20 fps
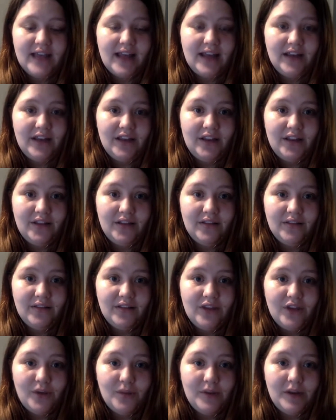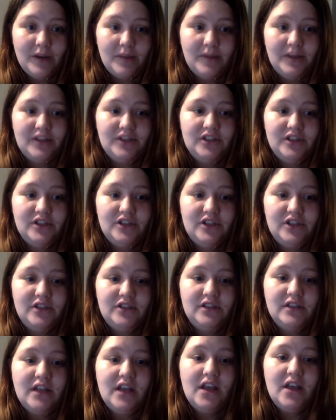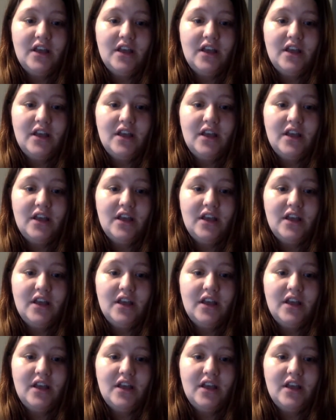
and human MHC genes,